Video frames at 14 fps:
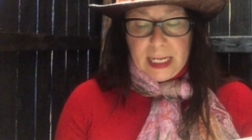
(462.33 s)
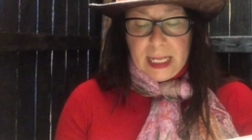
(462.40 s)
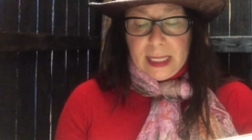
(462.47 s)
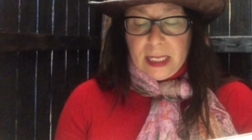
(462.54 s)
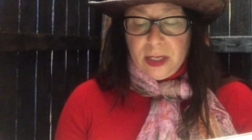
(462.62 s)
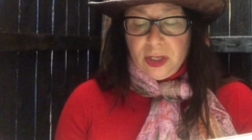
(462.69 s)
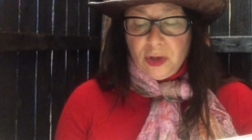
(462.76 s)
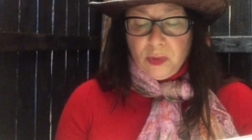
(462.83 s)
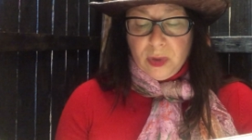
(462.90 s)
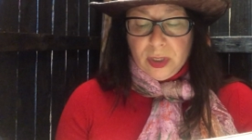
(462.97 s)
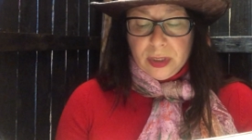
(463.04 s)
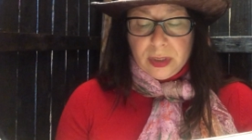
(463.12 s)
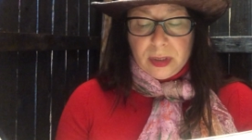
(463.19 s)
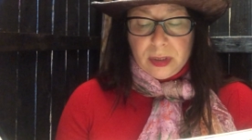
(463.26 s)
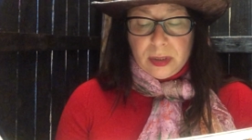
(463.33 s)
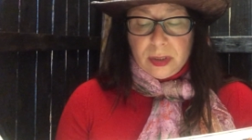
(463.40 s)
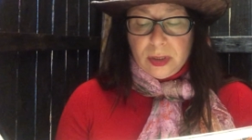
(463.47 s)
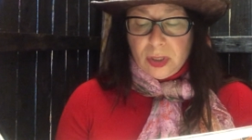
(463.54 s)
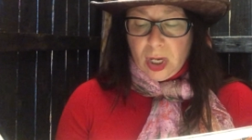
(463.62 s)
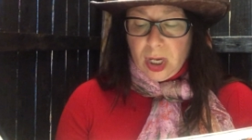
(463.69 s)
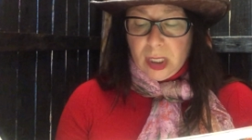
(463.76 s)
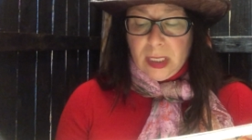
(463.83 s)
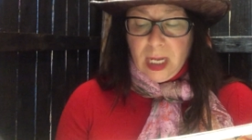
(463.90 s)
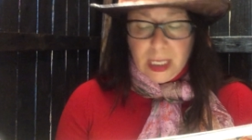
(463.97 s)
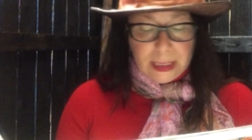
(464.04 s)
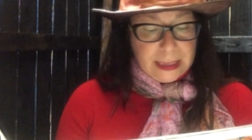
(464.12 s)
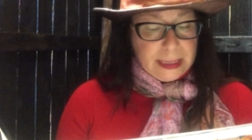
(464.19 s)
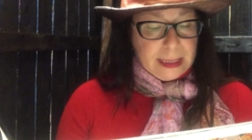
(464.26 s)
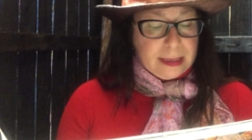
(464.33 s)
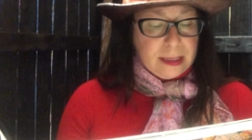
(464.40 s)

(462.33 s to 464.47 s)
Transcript: and that you weren't to talk nonsense.